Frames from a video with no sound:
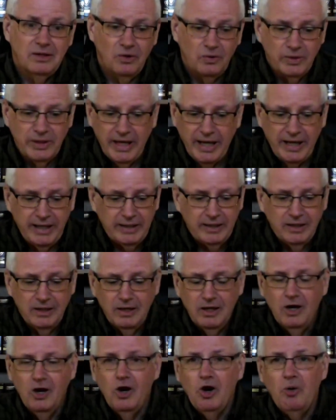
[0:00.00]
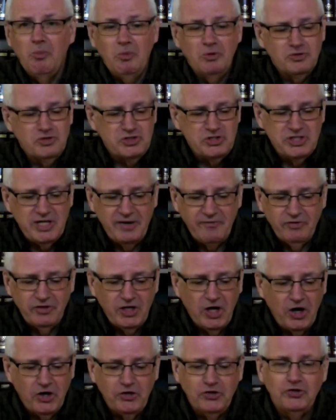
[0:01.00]
okay, almost
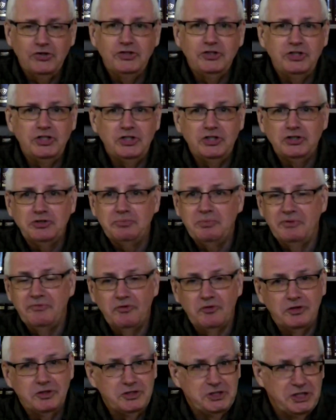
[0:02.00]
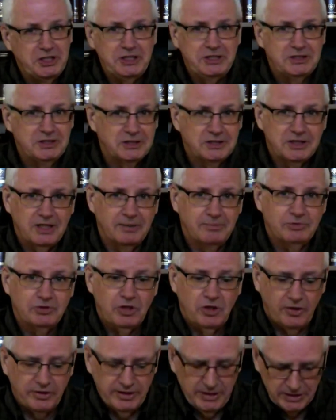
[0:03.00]
700 years before Jesus comes
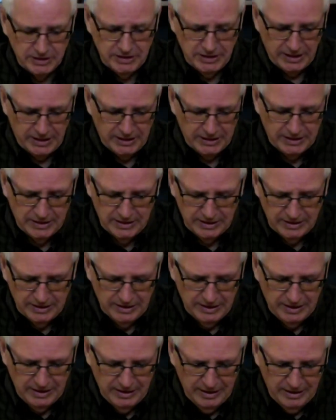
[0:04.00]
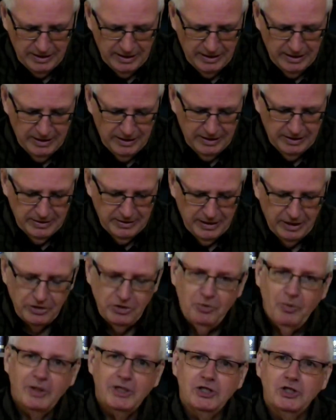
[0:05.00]
on the scene. Now,
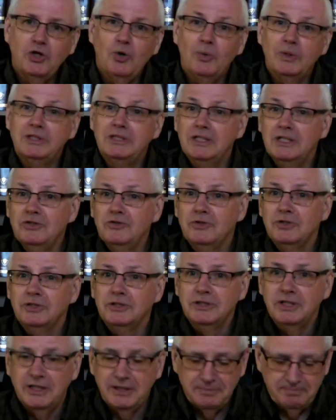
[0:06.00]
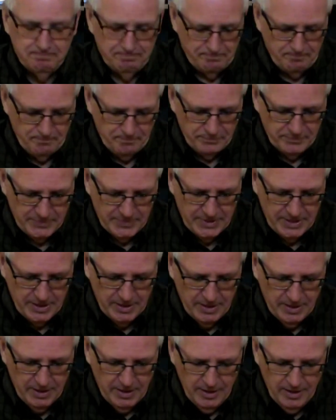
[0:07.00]
you want to know what's interesting?
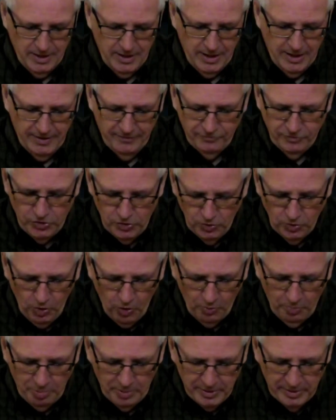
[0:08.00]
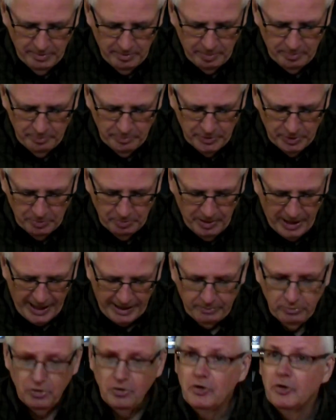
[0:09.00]
If you open up your
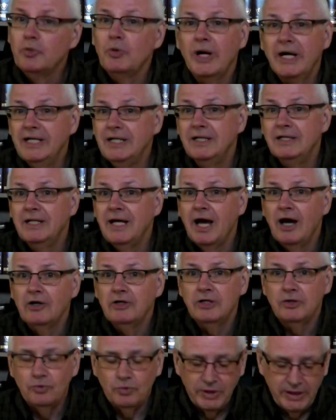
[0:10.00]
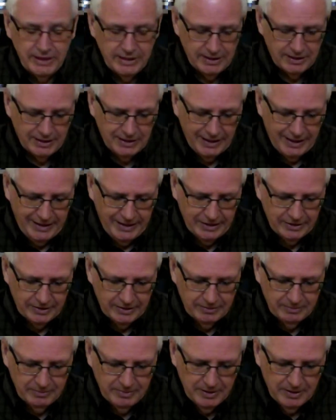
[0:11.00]
Bible or write it down and read it later,